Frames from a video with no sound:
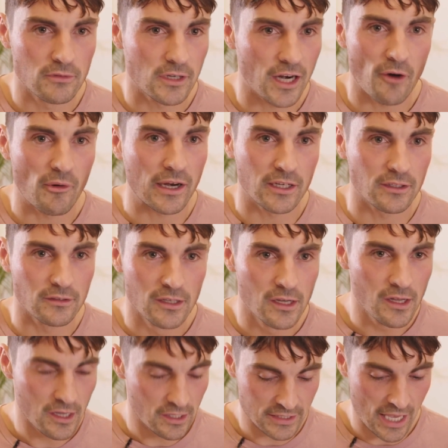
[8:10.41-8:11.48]
And I reckon,
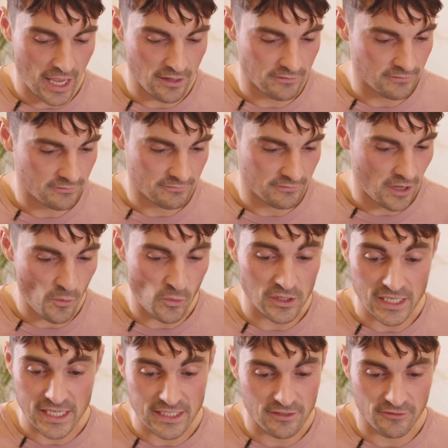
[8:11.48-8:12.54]
yeah, I
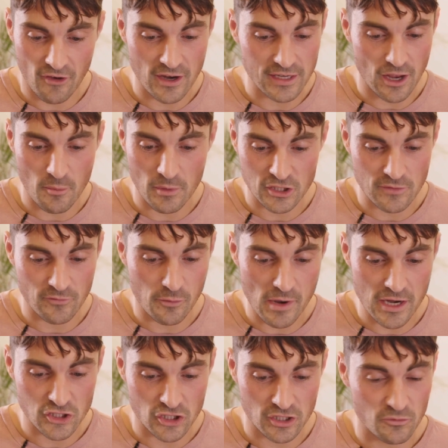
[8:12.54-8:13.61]
wouldn't need to find out much
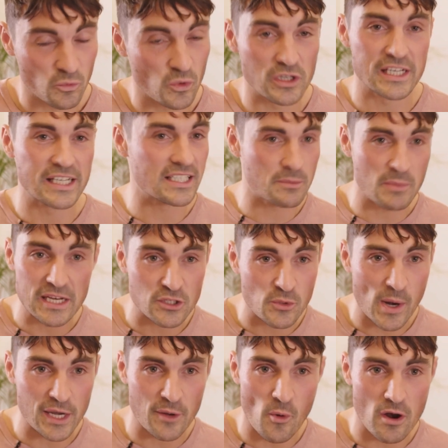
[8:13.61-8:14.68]
information, wouldn't need to speak
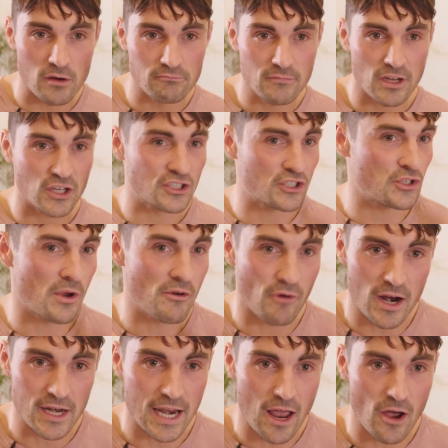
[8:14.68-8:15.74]
to anyone. I could just do it
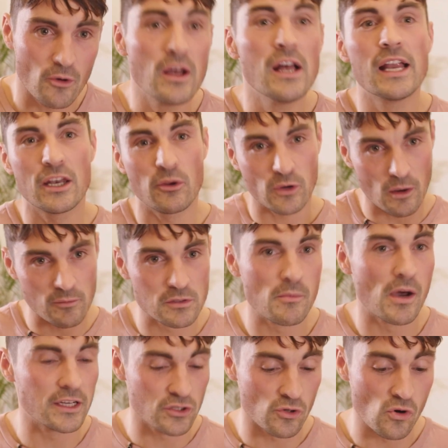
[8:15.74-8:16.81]
right now, and it would come to
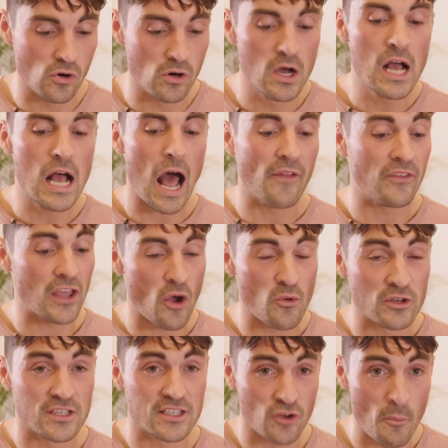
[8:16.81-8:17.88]
my door, and the
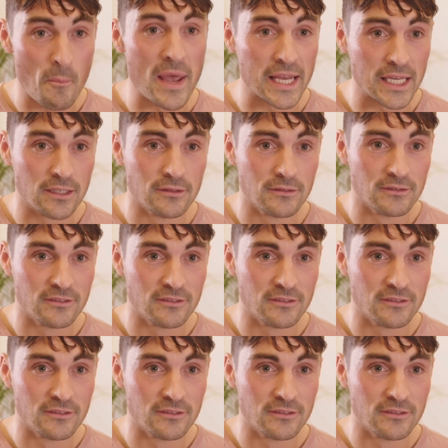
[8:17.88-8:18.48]
onus is on me